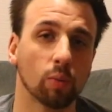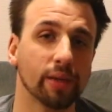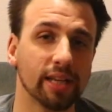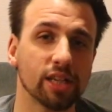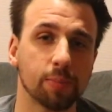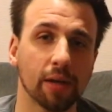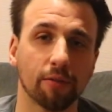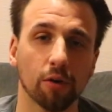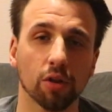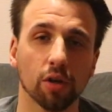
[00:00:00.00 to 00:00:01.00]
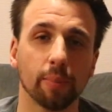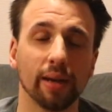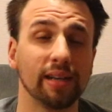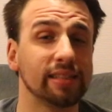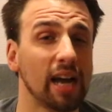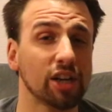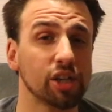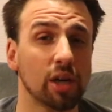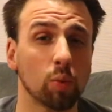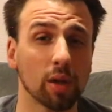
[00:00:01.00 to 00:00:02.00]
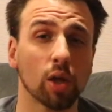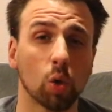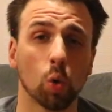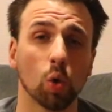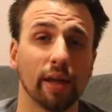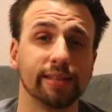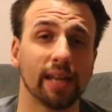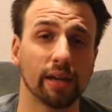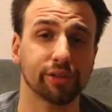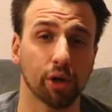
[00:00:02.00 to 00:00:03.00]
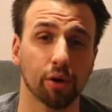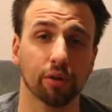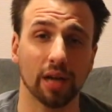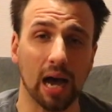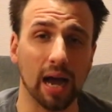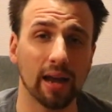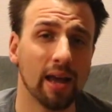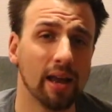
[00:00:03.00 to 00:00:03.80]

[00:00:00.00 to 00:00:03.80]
We did speak for a little bit, and he's actually a really cool and down-to-earth guy.